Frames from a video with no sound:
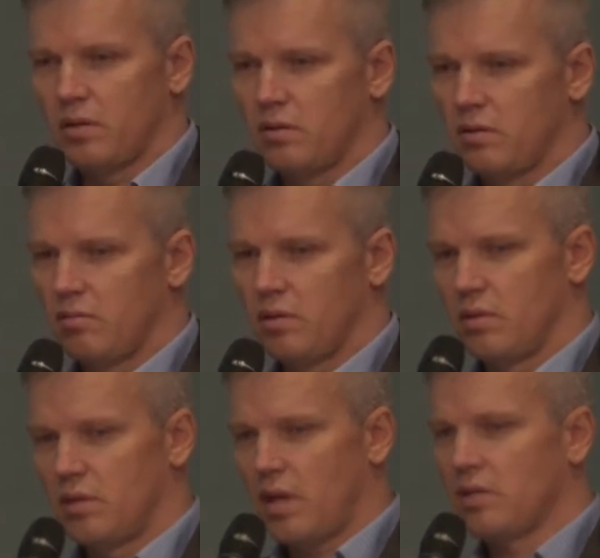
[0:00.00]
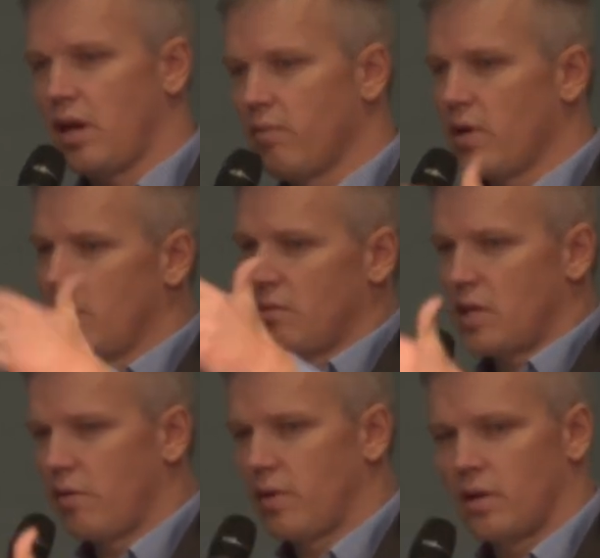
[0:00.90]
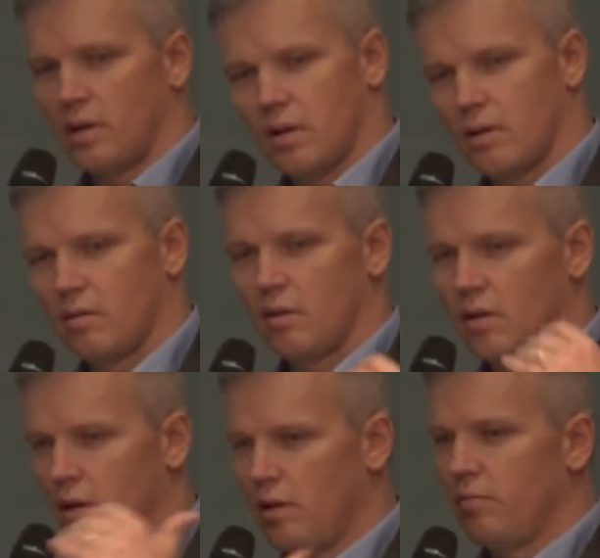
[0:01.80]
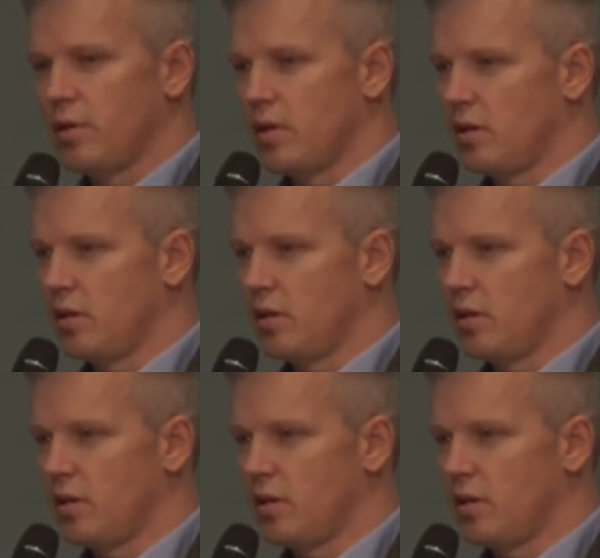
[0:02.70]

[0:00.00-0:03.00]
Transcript: will live with